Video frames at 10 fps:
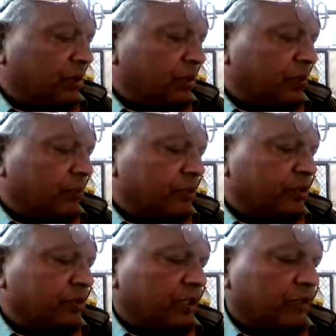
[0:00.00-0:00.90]

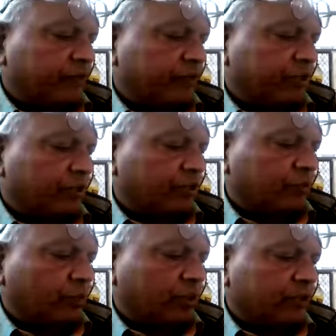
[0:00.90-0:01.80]
completion certificate
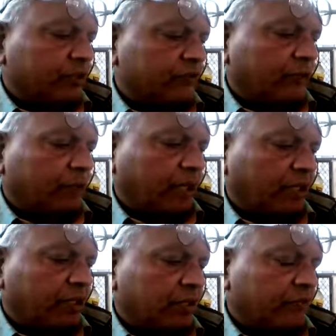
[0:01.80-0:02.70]
correspondences for
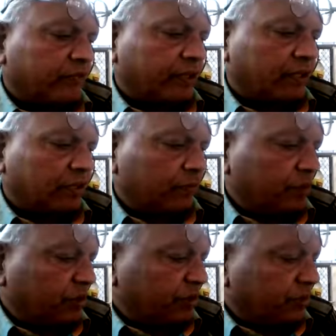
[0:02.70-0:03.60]
practical and final
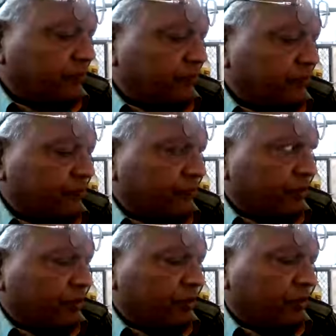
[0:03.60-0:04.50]
completions,
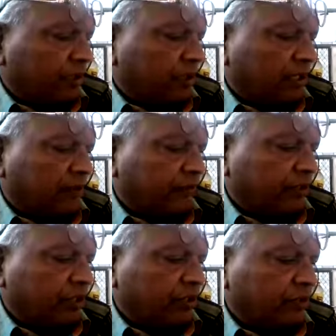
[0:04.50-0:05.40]
site
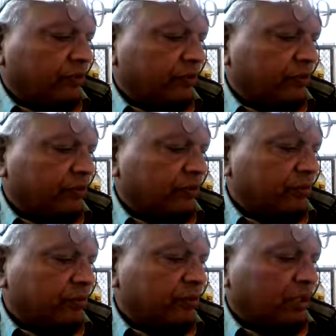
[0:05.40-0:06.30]
clarifications,
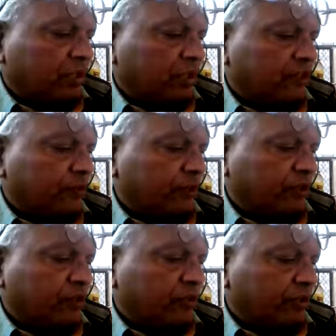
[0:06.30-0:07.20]
general
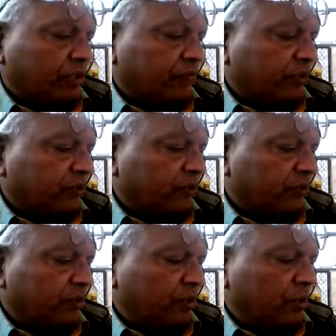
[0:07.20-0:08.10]
inspection requests,
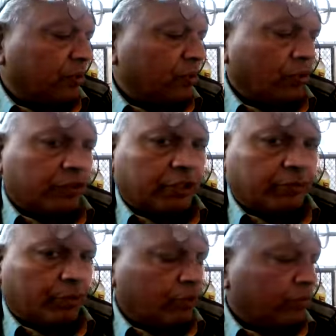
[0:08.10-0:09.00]

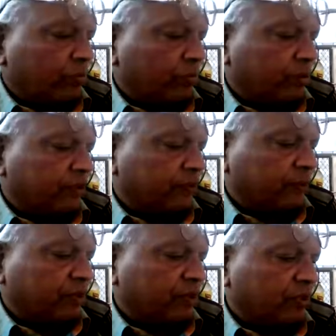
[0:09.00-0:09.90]
concrete pour
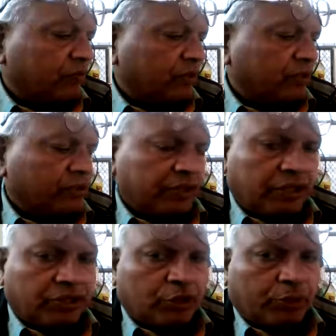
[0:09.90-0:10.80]
inspection requests,
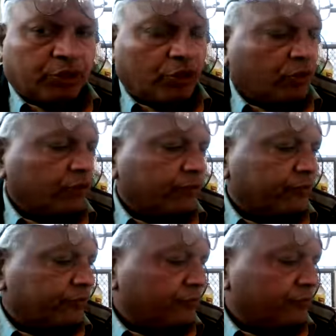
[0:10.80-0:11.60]
delete of records,